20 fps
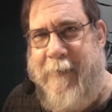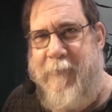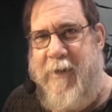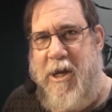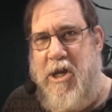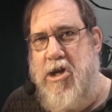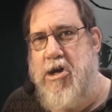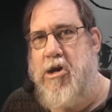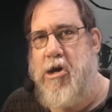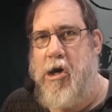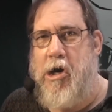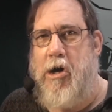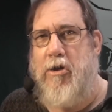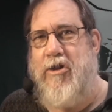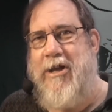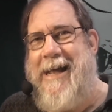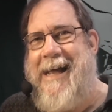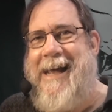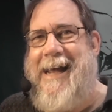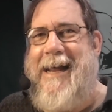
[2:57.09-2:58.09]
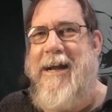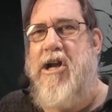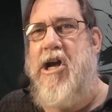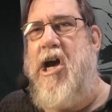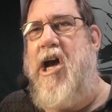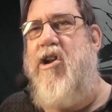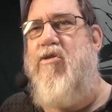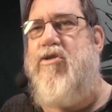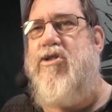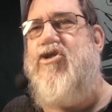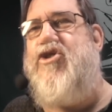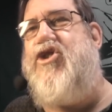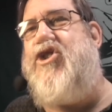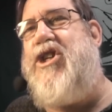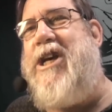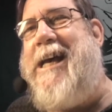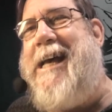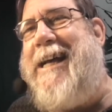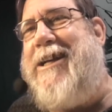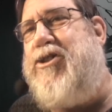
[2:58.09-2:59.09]
and you called the 800
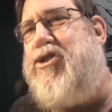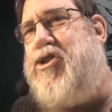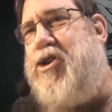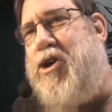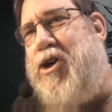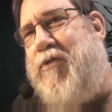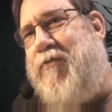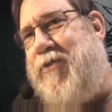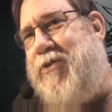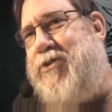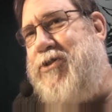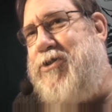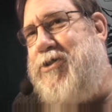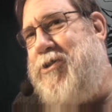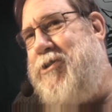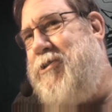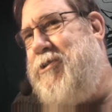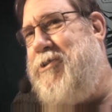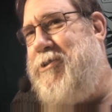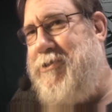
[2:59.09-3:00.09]
sex service.